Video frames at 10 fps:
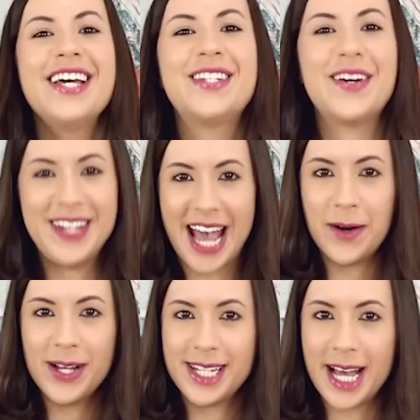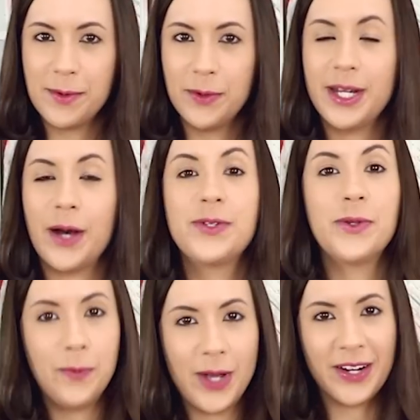So now it's time to announce
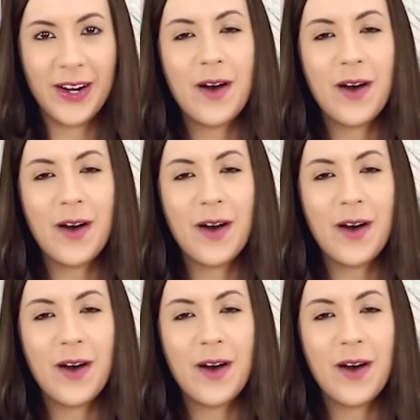the winner